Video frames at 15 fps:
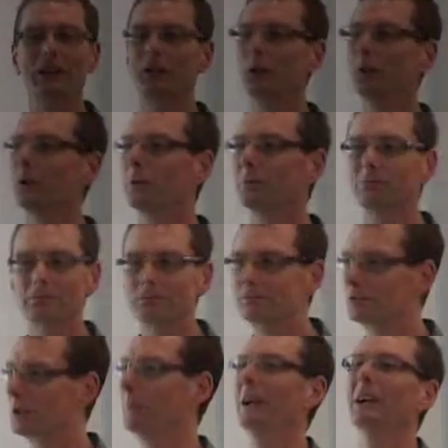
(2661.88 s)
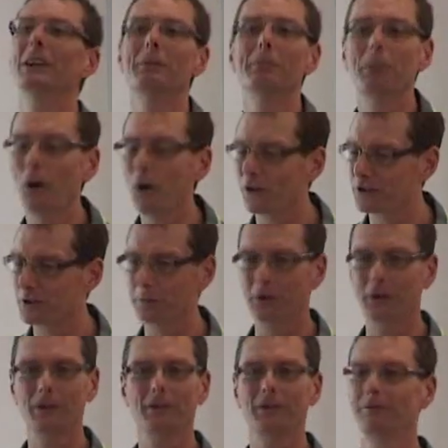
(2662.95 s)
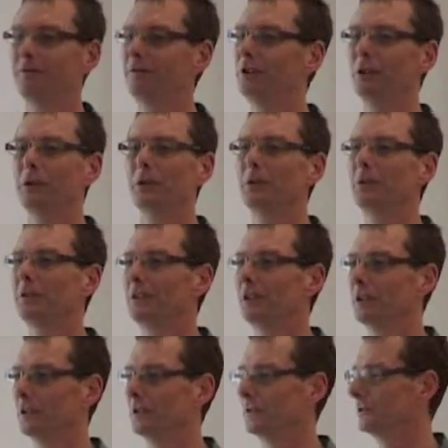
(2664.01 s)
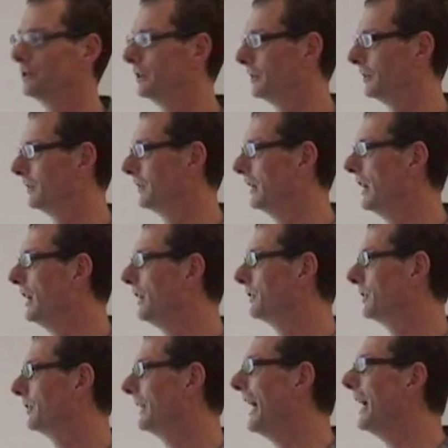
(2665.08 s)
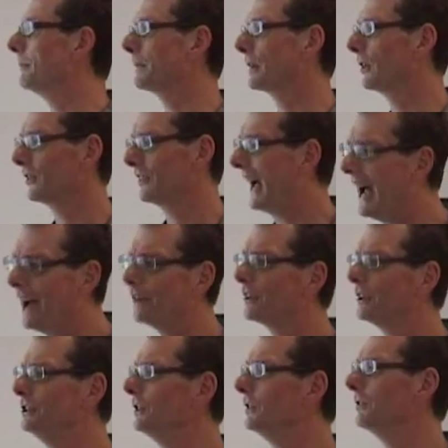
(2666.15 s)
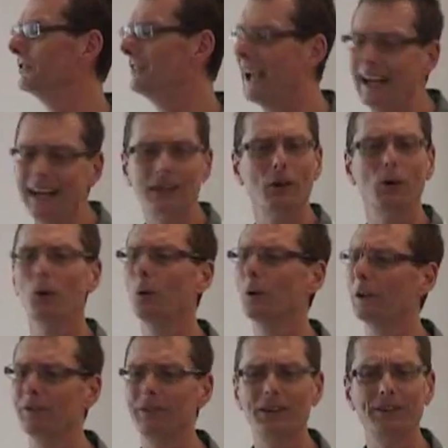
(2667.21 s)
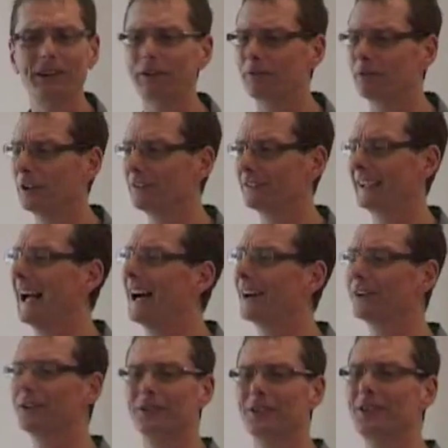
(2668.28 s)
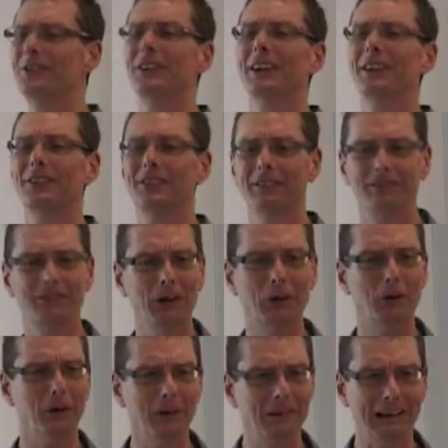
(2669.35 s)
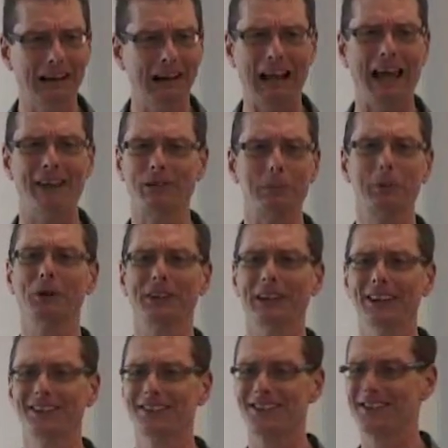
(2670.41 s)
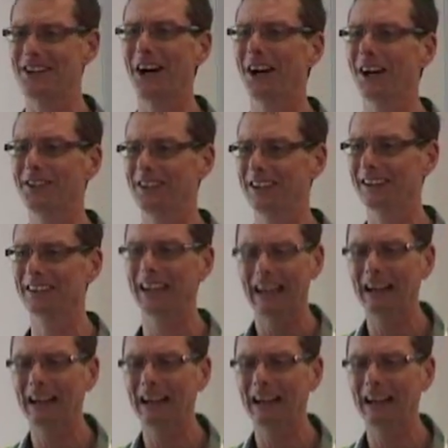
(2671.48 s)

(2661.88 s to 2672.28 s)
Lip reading: thought to be an impossible view to get, because how can you take all of the different characteristics of everybody in society and